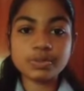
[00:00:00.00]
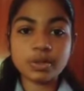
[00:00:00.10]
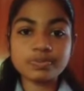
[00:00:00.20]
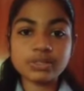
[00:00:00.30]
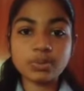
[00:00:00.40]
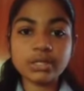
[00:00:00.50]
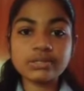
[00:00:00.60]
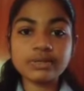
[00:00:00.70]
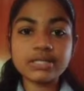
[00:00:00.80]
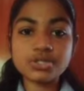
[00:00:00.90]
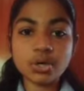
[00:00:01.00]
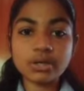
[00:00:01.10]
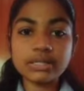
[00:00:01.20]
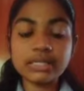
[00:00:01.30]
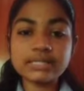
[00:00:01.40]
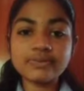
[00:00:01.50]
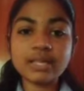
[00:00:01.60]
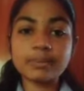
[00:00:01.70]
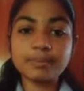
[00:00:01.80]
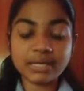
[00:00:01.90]
observatory jointly
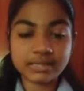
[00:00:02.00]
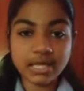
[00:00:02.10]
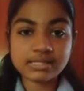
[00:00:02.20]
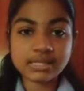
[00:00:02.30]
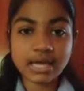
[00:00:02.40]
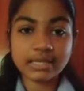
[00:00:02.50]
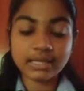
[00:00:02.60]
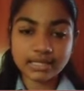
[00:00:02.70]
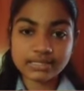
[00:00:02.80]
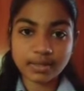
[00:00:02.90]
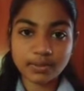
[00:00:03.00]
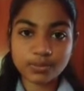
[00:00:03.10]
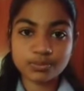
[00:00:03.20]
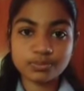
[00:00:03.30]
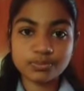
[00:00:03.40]
developed by NASA and ISRO.